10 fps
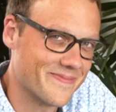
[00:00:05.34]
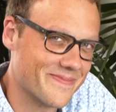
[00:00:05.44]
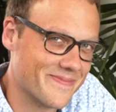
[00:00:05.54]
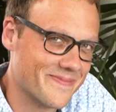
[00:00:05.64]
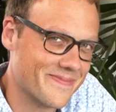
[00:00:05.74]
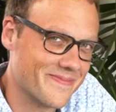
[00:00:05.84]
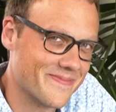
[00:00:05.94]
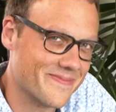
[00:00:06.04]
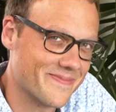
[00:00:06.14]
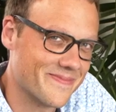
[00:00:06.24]

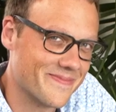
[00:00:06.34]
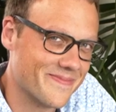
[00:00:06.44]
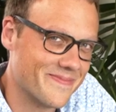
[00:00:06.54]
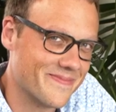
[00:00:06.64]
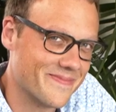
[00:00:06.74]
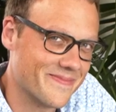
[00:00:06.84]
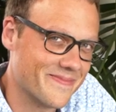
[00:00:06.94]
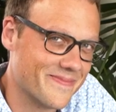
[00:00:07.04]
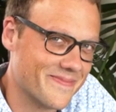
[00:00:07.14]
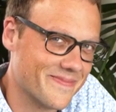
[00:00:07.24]

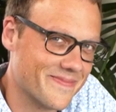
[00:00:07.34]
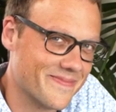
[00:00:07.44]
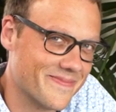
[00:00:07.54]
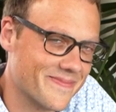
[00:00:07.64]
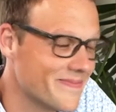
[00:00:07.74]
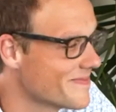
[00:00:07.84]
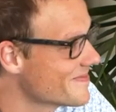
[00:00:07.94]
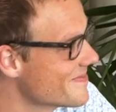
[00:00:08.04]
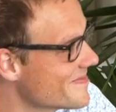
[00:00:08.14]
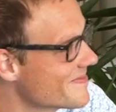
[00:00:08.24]

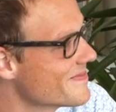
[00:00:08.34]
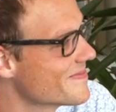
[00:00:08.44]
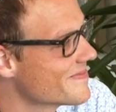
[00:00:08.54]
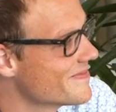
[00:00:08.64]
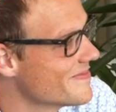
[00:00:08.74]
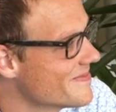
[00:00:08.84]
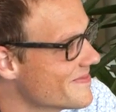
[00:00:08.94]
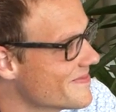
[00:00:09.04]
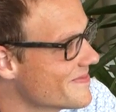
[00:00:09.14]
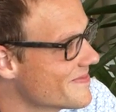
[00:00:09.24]

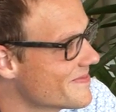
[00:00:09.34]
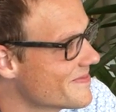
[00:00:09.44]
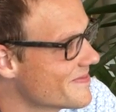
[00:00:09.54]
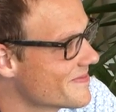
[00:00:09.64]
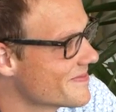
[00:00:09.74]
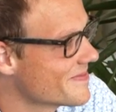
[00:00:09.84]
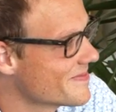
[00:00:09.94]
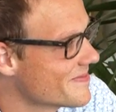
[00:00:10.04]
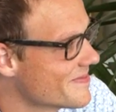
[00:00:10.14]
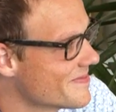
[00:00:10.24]

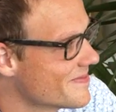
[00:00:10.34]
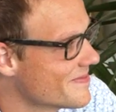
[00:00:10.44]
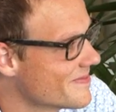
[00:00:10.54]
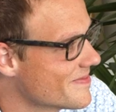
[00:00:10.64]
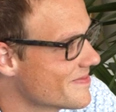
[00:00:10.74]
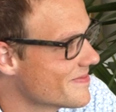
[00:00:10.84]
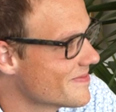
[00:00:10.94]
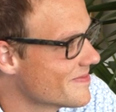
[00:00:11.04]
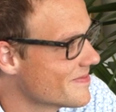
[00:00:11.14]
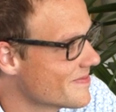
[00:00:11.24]

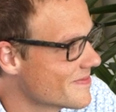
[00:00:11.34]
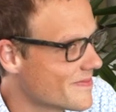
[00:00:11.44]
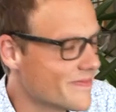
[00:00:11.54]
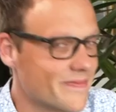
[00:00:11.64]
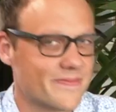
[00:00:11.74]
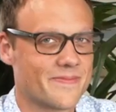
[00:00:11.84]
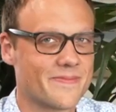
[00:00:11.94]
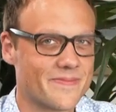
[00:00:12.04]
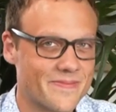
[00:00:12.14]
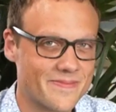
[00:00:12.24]

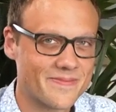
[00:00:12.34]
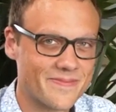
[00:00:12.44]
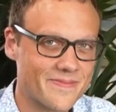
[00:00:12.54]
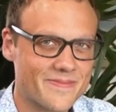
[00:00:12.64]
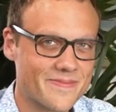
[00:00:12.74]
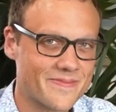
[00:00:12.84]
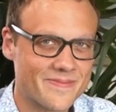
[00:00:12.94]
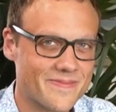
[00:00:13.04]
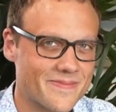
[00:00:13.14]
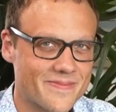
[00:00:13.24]
(not speaking)